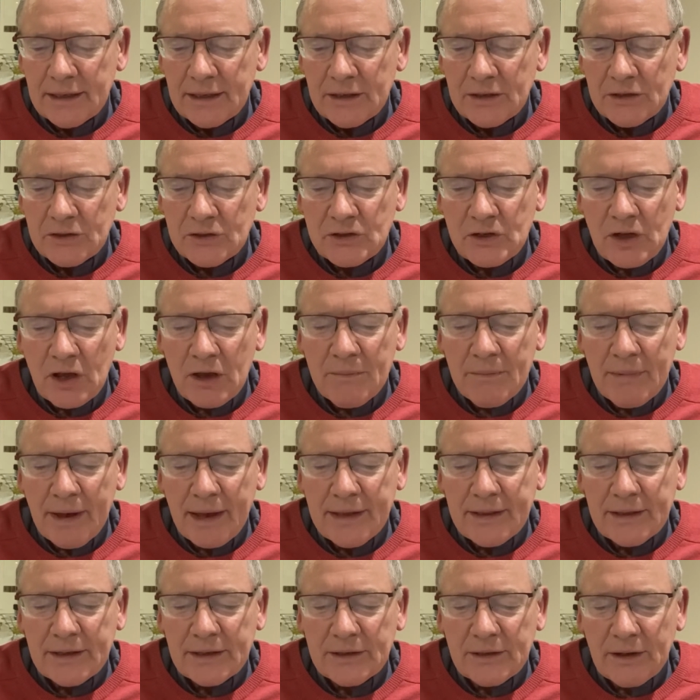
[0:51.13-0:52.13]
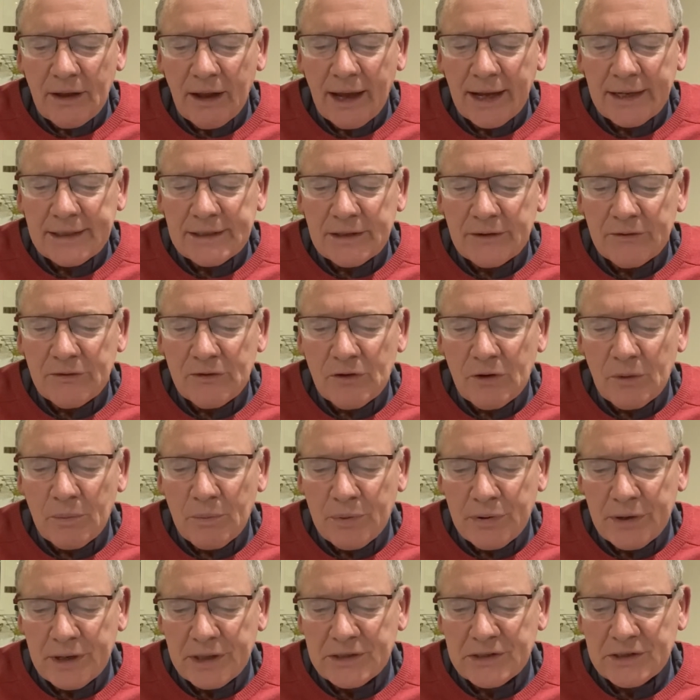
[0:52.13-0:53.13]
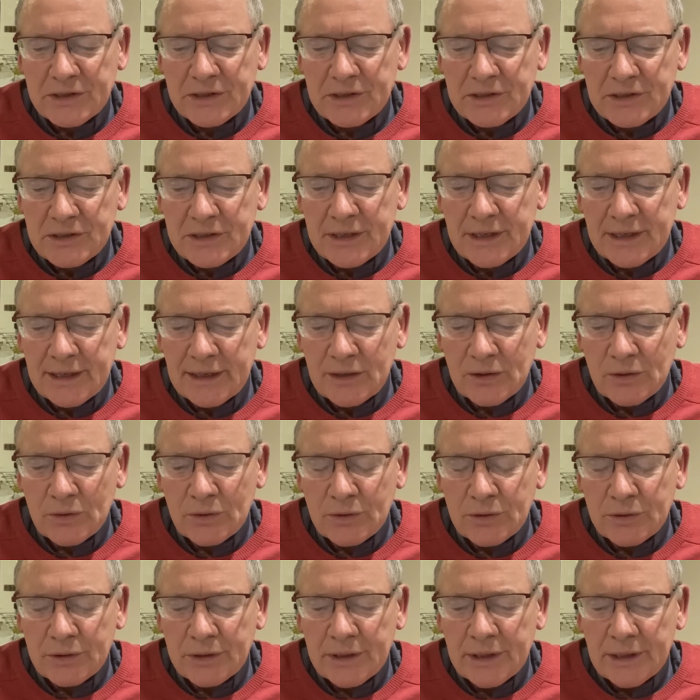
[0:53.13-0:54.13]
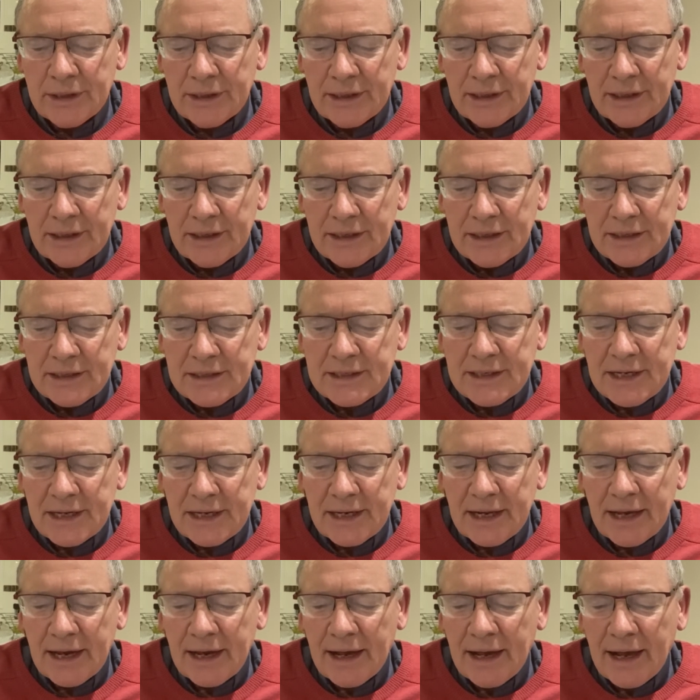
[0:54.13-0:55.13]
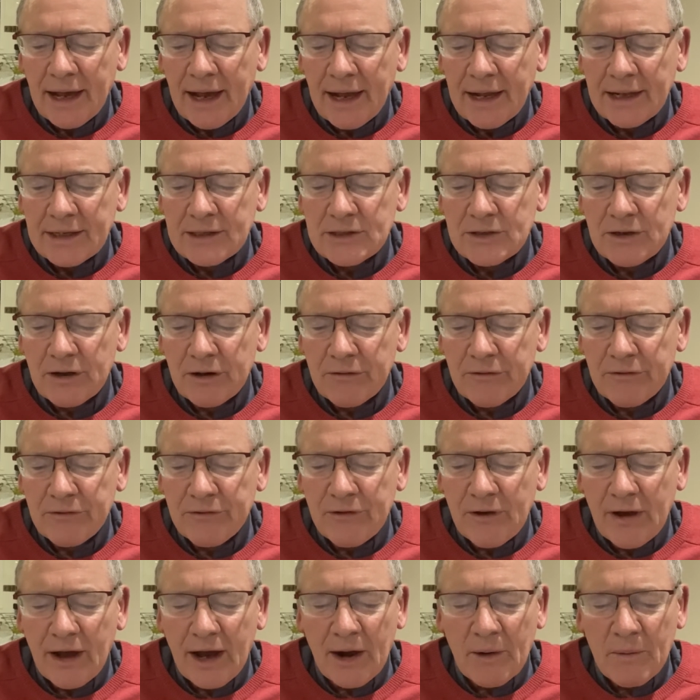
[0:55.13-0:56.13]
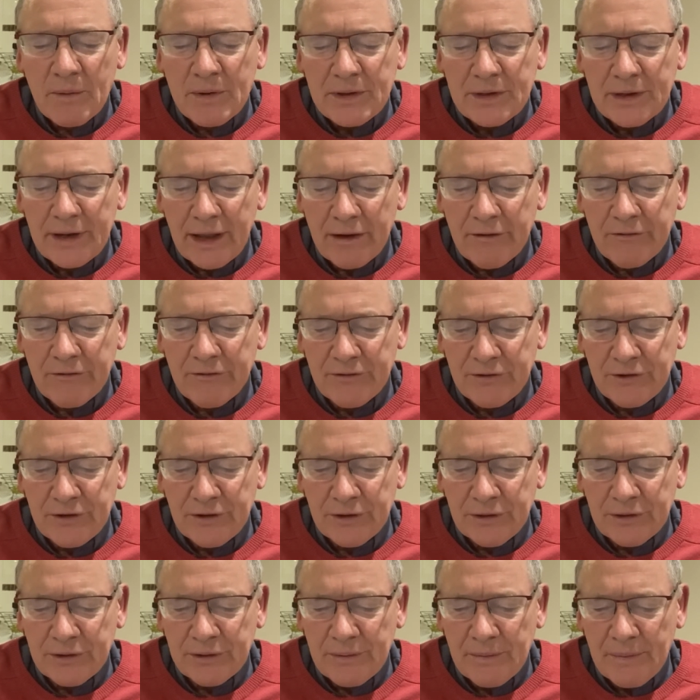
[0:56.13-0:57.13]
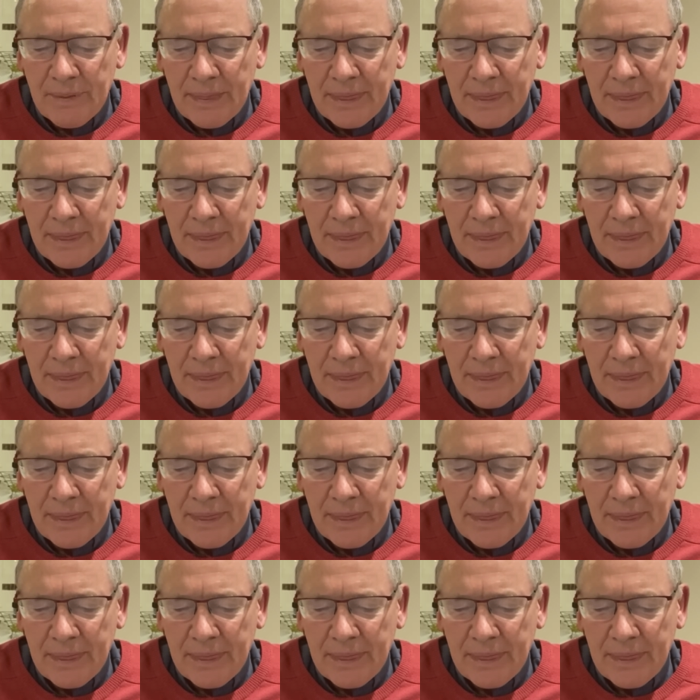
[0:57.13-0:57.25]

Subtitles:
so may the light of your presence, dear Lord, set our hearts on fire with love for you.